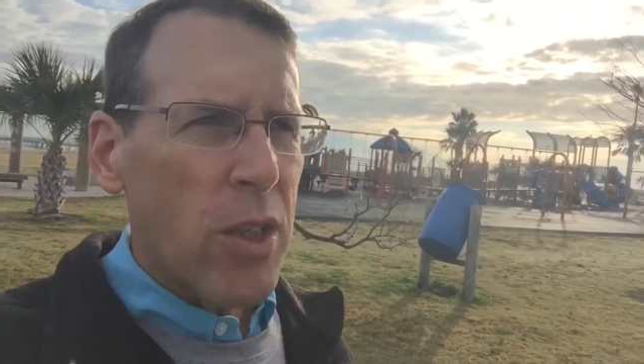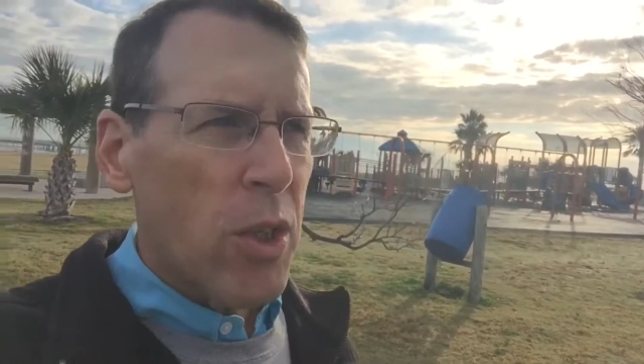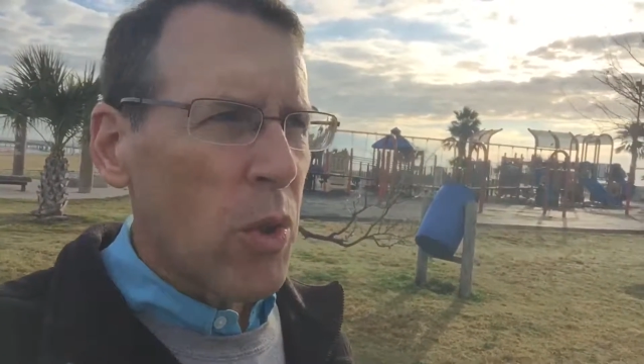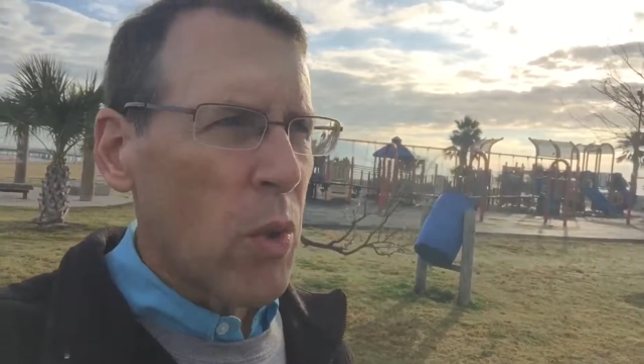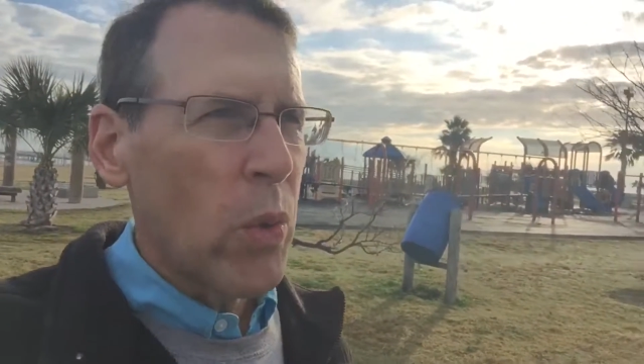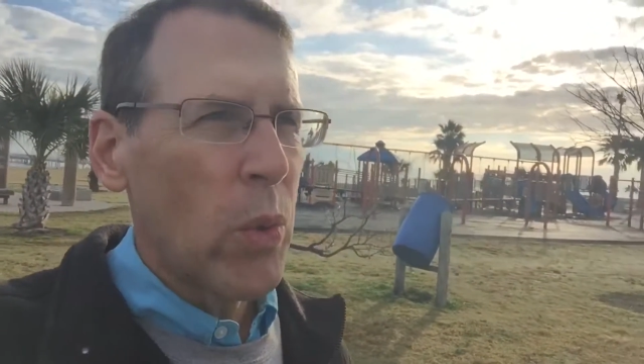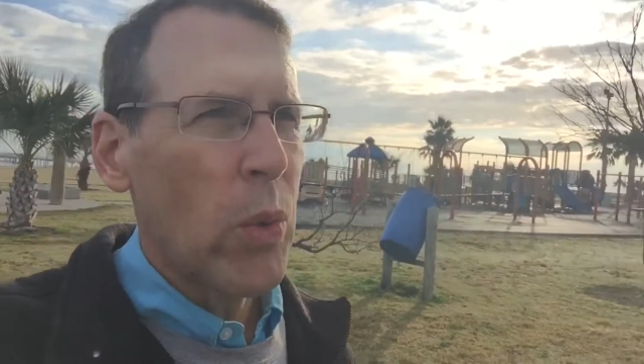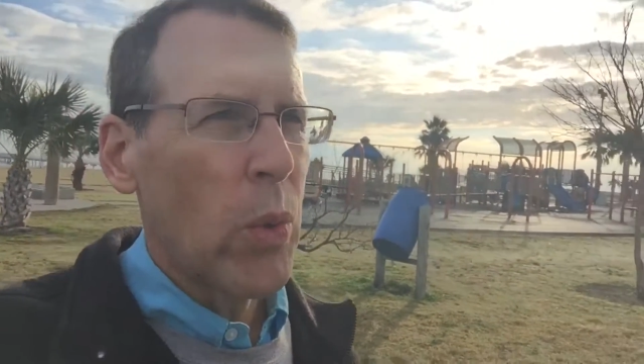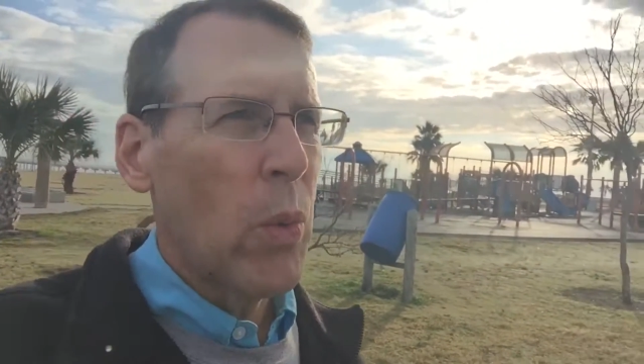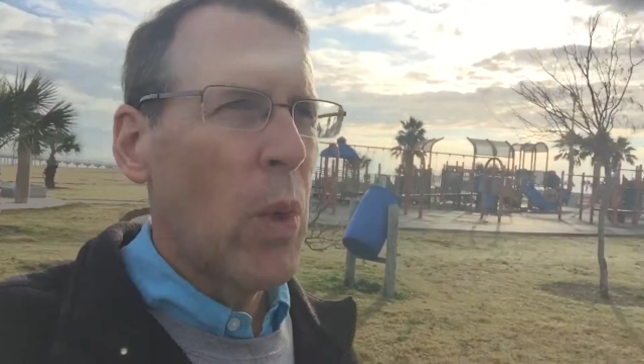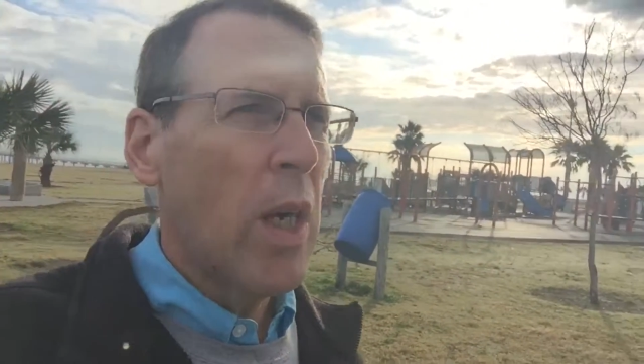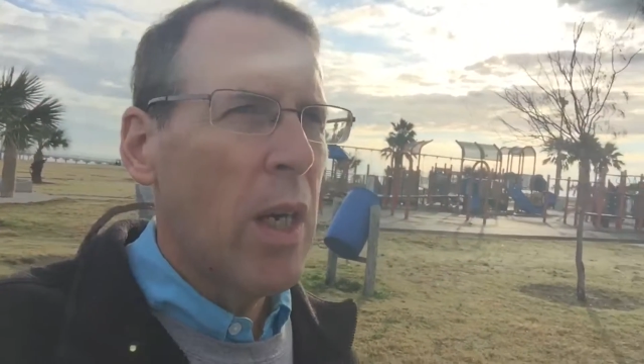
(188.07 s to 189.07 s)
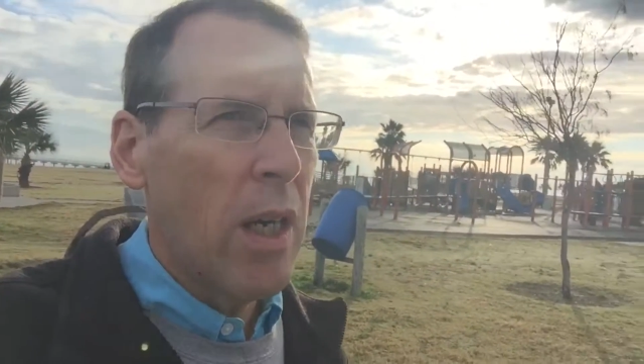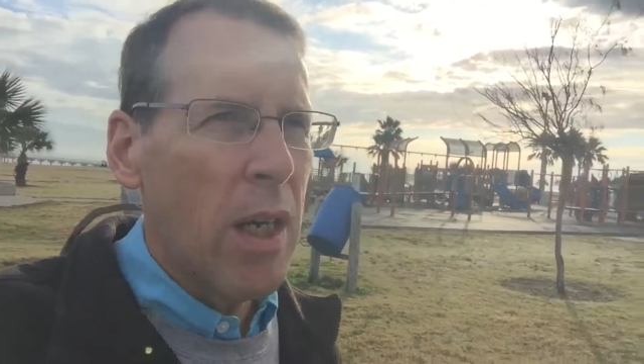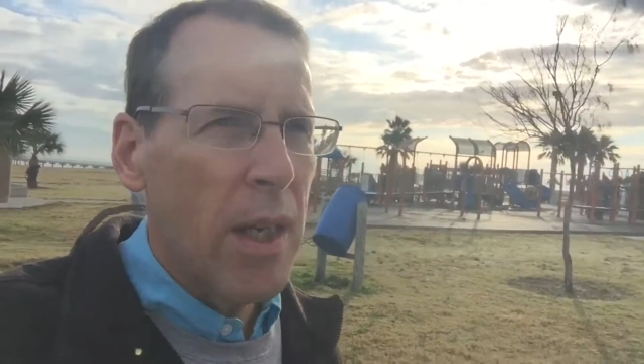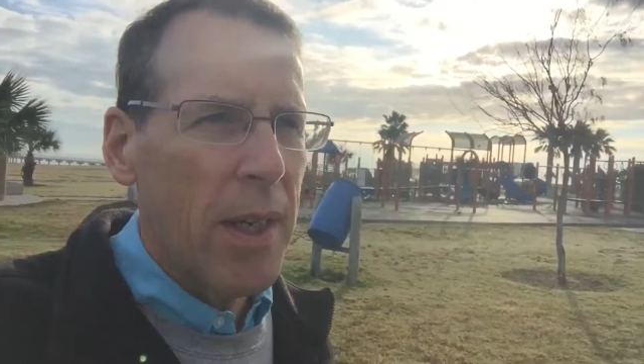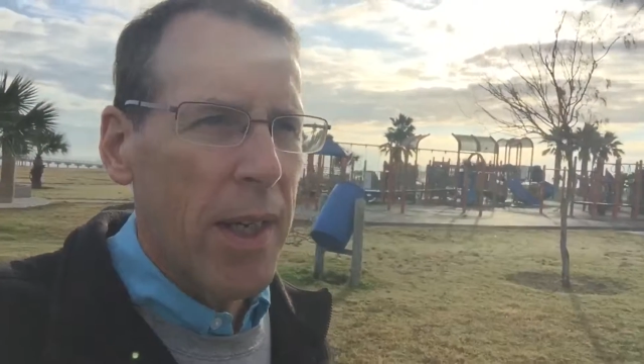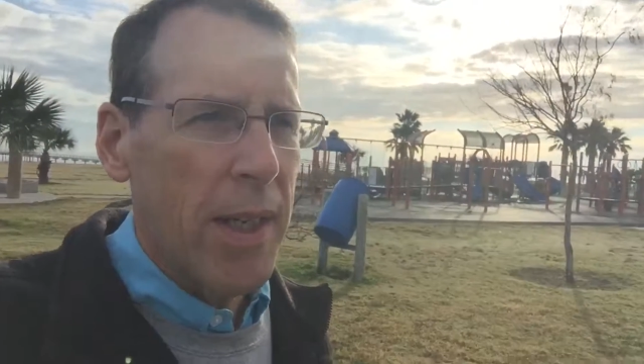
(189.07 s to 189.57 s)
to
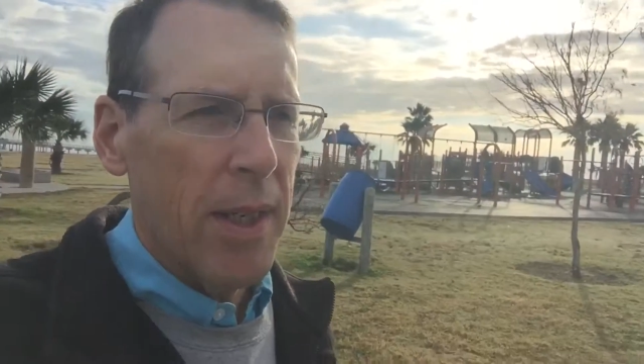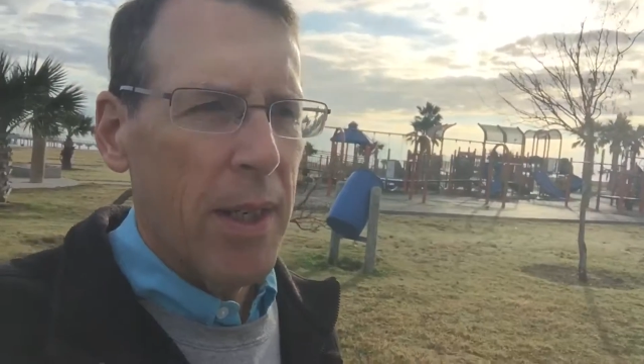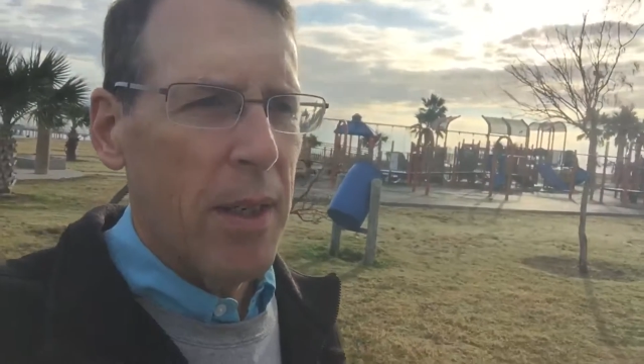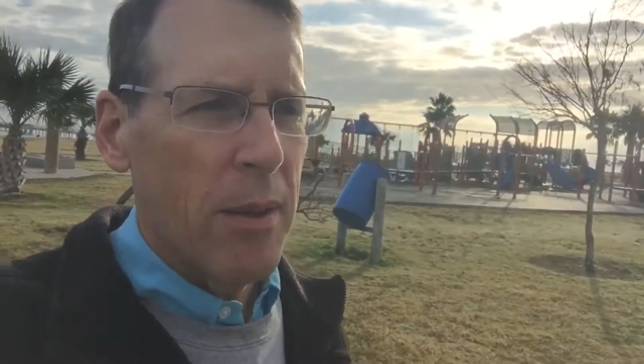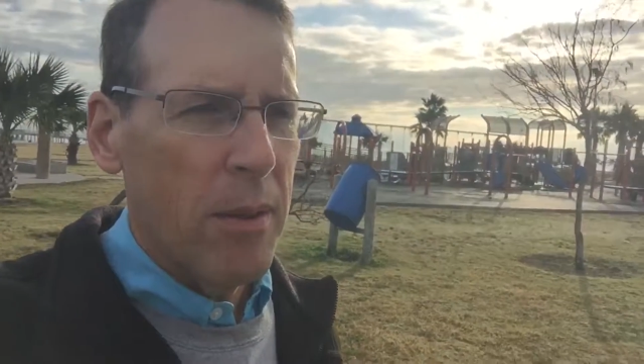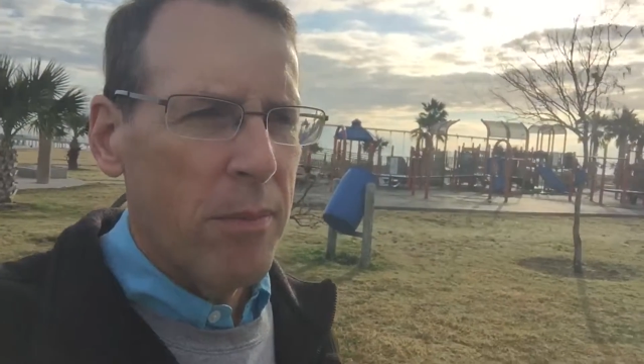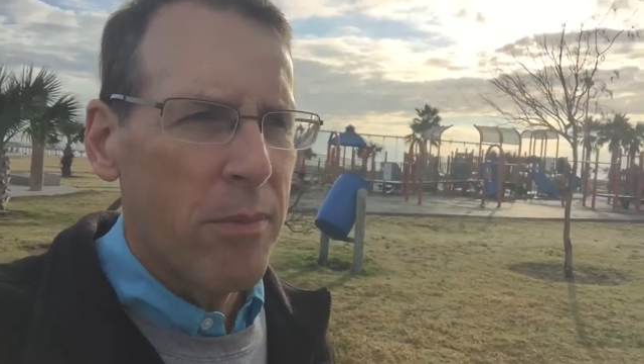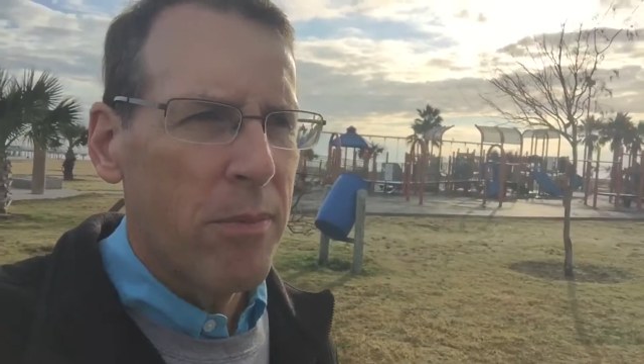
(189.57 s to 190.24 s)
uh,